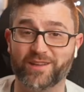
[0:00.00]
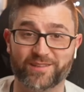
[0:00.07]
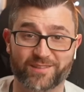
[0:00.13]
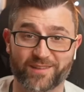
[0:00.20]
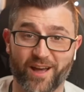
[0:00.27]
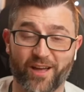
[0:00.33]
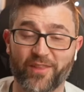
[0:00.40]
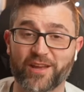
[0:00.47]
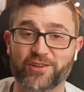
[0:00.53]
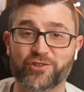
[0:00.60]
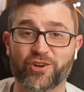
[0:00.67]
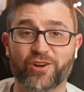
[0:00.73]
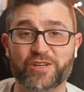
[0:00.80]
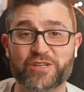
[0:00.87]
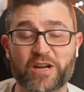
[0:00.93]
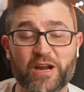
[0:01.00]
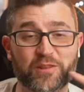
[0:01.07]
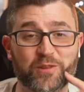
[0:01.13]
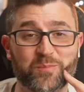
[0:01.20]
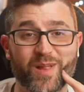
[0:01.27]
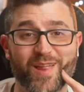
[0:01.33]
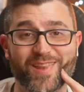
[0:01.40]
us on that journey. Check
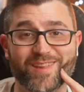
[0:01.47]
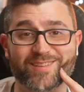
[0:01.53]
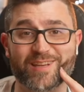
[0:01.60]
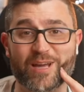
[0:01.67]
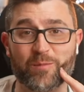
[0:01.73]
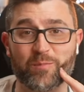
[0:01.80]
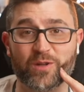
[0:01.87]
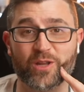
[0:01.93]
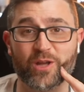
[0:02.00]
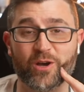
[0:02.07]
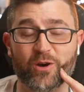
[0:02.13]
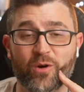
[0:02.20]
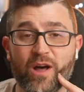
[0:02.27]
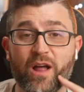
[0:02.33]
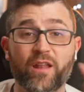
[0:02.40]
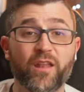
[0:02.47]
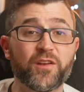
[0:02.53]
out the playlist down below.